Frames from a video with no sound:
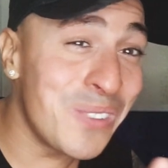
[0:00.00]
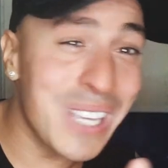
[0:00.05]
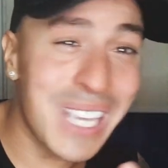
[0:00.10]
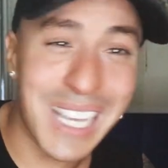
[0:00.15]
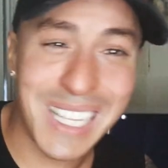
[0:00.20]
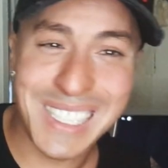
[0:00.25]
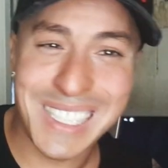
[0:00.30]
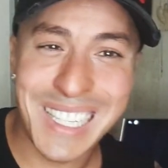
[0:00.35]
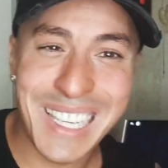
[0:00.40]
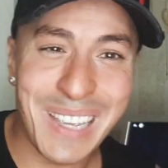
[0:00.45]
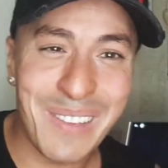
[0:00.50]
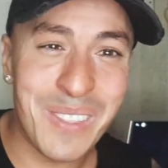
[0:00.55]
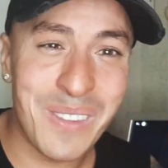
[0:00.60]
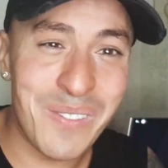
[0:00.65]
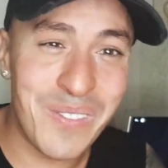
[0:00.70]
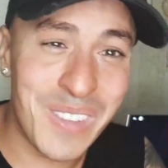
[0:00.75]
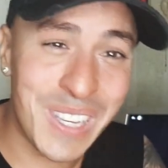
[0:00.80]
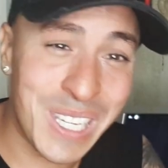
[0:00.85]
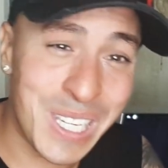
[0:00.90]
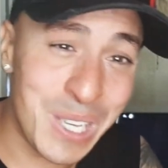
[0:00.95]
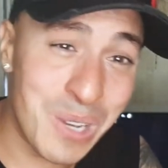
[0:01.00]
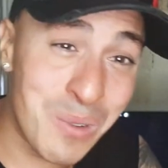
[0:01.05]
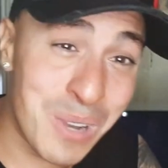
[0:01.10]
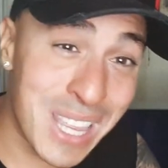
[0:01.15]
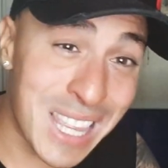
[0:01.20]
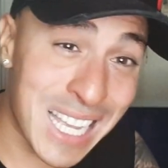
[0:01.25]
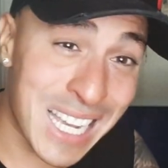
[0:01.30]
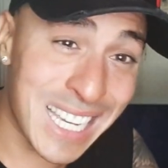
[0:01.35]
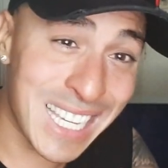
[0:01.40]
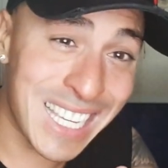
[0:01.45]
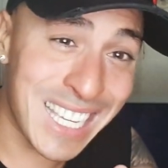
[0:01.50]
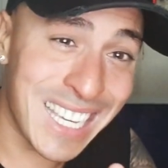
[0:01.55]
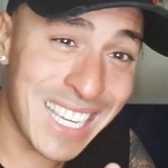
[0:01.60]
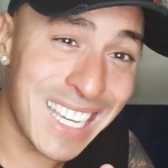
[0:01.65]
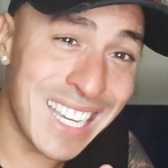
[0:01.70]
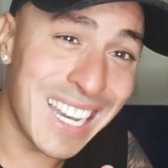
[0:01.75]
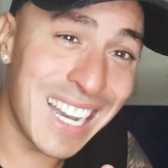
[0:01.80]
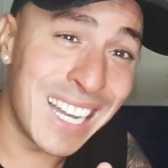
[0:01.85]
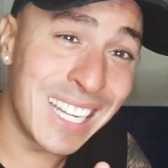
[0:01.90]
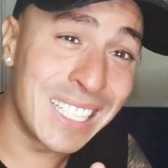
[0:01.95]
forget to give the video a like
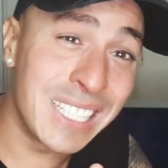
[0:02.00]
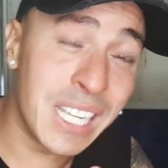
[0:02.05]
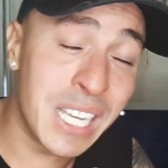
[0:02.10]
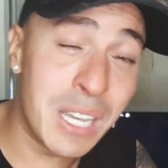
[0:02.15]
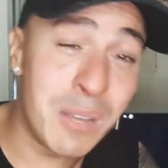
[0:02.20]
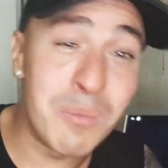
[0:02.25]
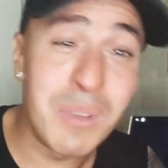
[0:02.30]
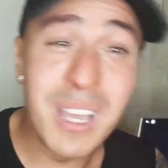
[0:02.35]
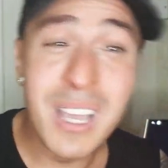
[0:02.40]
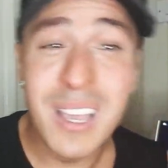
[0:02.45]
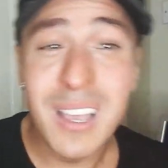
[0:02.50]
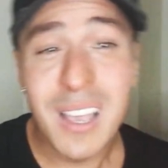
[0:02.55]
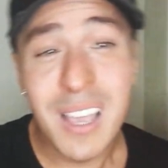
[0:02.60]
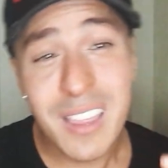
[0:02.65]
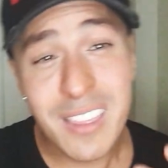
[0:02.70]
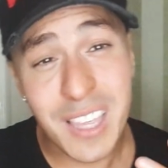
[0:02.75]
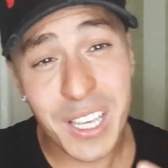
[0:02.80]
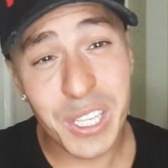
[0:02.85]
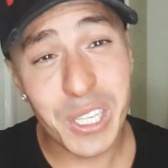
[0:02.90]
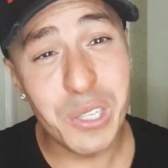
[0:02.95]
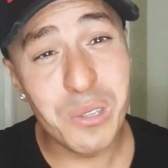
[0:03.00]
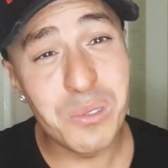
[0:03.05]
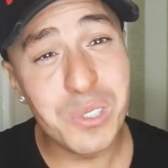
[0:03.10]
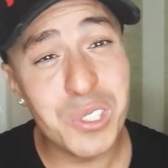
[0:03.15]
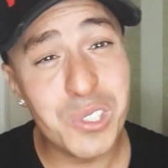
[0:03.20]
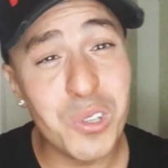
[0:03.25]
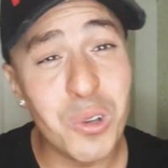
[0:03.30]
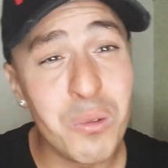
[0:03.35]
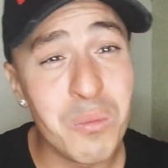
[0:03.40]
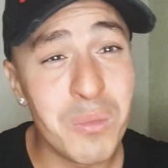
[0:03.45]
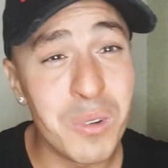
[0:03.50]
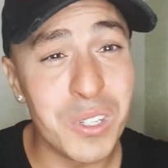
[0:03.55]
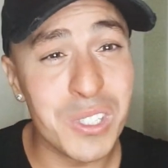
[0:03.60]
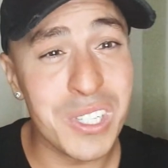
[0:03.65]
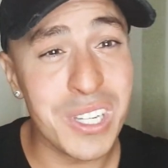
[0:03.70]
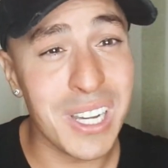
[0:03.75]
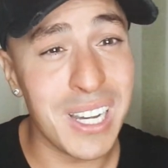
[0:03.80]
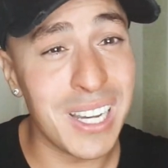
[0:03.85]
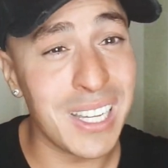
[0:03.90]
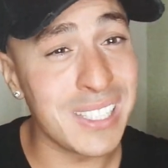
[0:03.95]
here and um thank you so
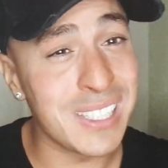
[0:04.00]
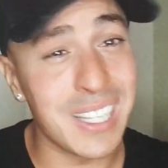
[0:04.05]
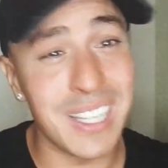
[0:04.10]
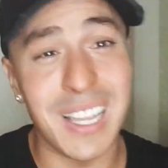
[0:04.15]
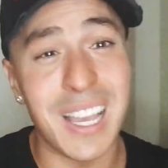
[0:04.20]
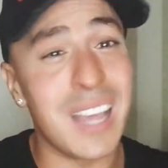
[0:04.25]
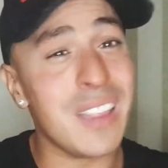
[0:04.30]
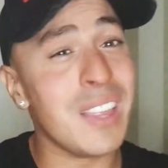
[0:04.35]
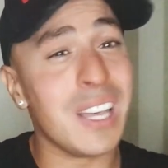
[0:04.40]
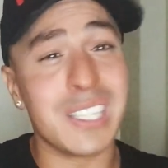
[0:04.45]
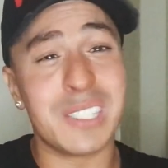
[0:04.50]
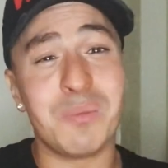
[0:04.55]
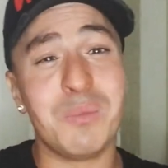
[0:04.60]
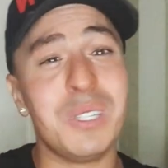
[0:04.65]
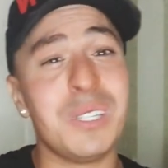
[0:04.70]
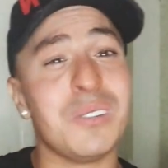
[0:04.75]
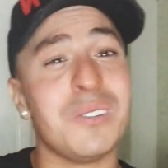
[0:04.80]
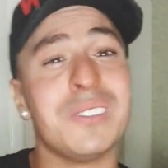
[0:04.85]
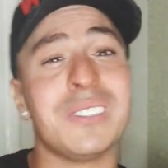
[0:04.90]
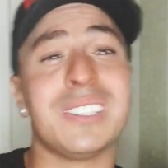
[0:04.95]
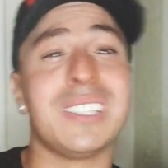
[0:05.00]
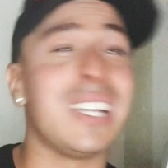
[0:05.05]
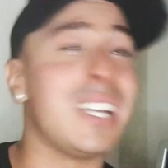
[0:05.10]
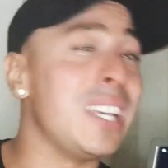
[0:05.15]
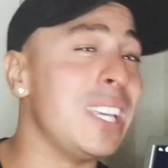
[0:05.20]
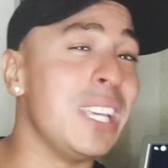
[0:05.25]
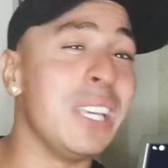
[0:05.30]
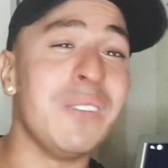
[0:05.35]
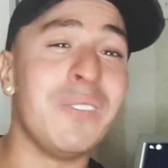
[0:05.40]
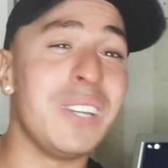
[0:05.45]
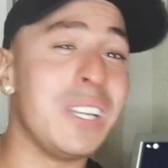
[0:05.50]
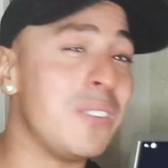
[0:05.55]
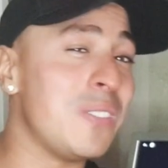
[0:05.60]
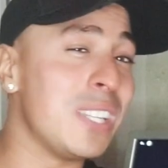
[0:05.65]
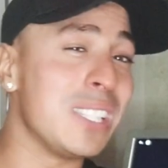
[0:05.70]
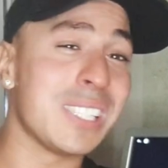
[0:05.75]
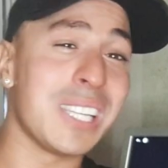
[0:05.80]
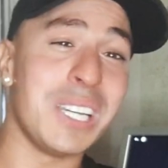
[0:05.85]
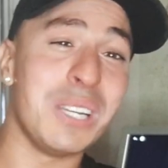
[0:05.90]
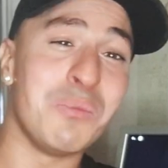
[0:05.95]
much guys and, and that's me done today even if
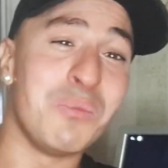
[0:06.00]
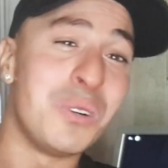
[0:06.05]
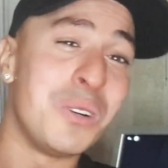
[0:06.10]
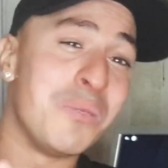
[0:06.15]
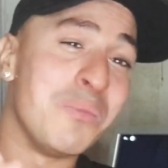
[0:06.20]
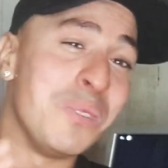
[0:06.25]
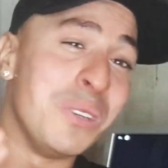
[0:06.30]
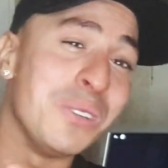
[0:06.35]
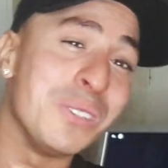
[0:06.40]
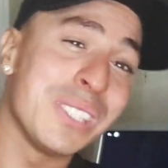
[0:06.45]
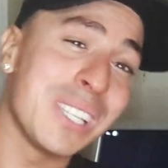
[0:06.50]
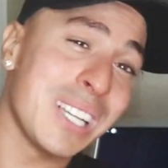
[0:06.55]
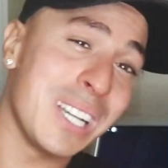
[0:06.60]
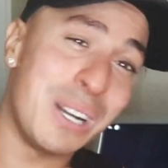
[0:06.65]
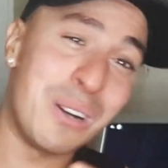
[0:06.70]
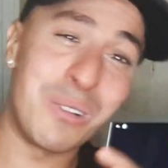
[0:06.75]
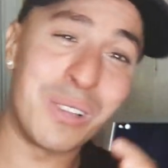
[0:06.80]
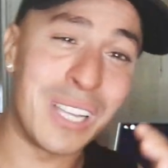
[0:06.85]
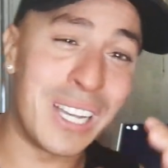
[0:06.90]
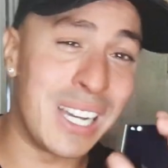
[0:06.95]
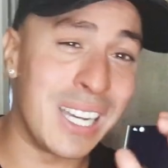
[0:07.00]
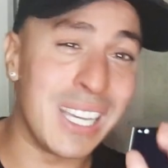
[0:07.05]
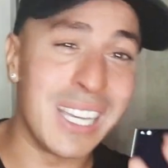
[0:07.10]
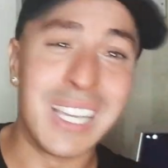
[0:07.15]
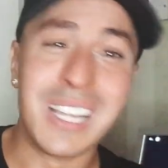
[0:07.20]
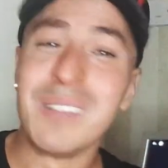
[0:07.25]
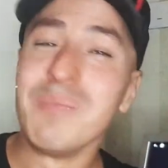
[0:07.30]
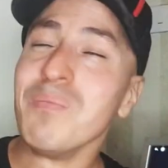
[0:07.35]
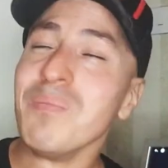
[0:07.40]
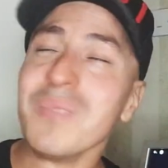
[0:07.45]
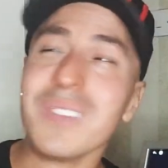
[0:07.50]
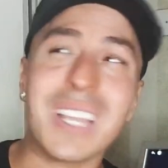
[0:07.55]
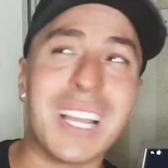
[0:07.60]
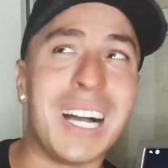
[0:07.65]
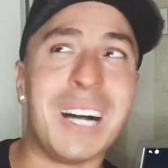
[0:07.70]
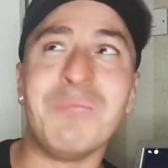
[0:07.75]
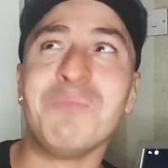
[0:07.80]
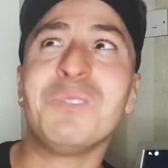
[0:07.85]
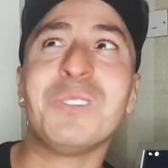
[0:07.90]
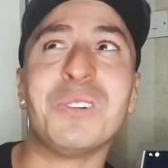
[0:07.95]
there's any more music out. Like,
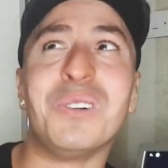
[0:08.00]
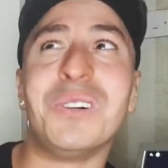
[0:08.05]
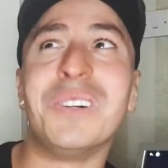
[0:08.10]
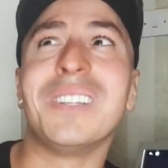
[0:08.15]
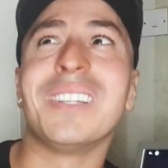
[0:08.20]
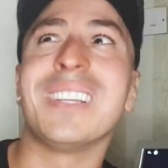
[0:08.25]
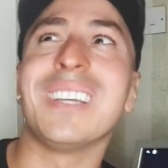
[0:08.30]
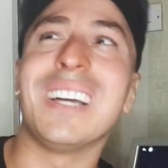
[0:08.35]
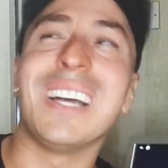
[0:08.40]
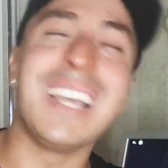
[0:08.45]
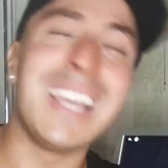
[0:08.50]
I'm done.